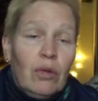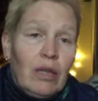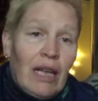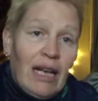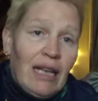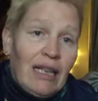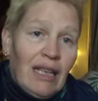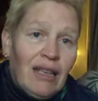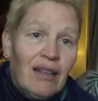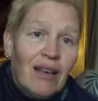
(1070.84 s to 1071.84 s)
than
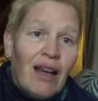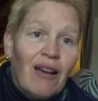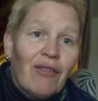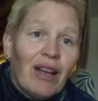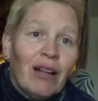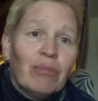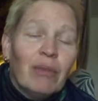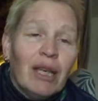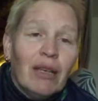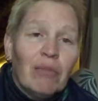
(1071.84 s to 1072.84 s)
anything have helped
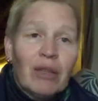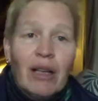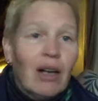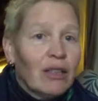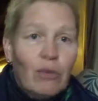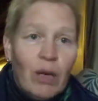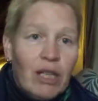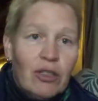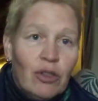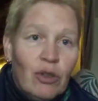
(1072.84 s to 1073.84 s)
me. But there are other
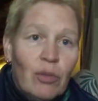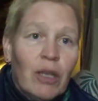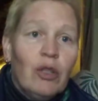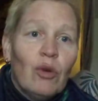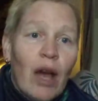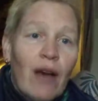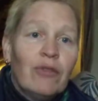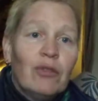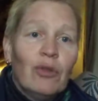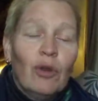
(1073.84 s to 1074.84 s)
ways too, but you
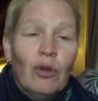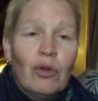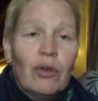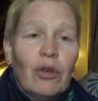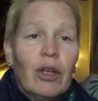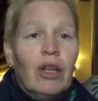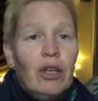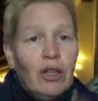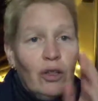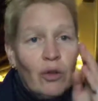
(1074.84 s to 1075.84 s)
have to look
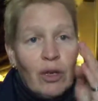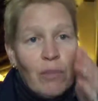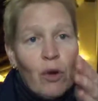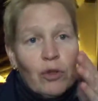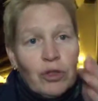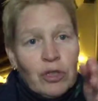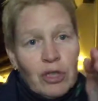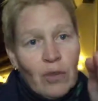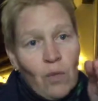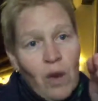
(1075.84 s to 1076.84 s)
your
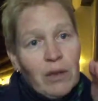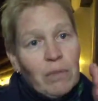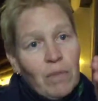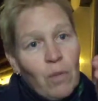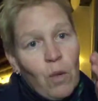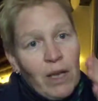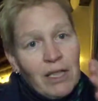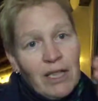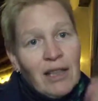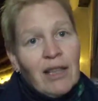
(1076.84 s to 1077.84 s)
emotions and what
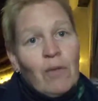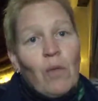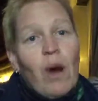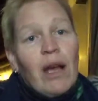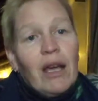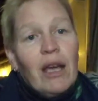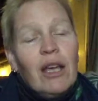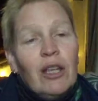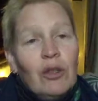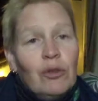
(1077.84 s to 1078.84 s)
is it, why
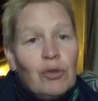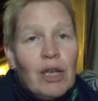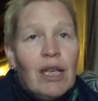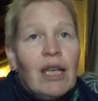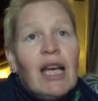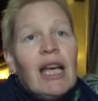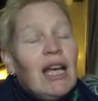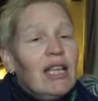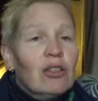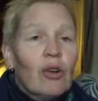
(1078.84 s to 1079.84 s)
you drink.
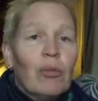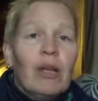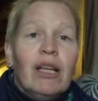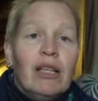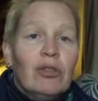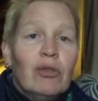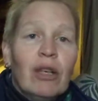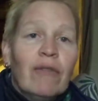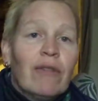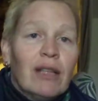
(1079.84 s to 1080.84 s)
It's completely two
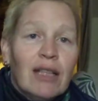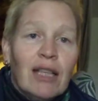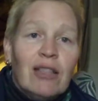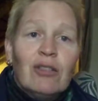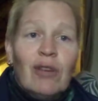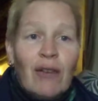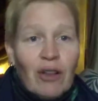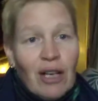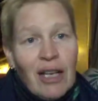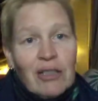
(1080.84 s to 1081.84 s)
different things to have a
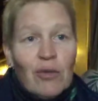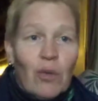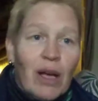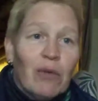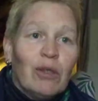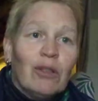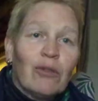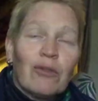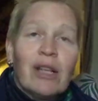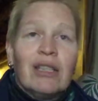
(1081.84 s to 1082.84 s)
glass of wine with your
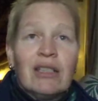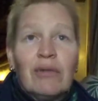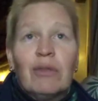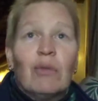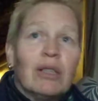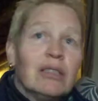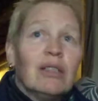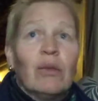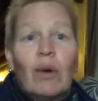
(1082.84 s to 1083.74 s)
friends every once in a